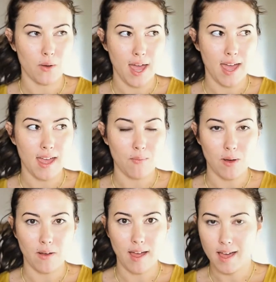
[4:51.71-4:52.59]
okay,
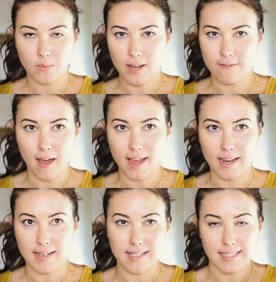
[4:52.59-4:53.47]
well, how do I
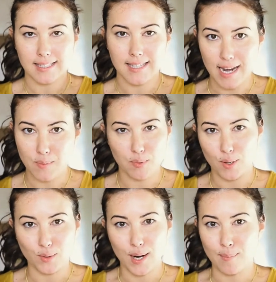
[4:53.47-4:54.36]
find said
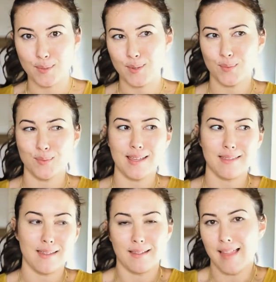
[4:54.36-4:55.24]
programs
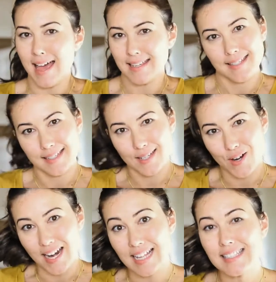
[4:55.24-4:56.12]
with the last 60
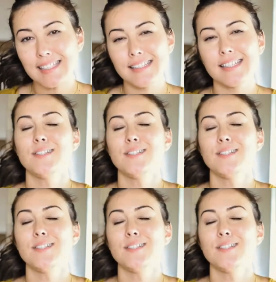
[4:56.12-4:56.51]
credits?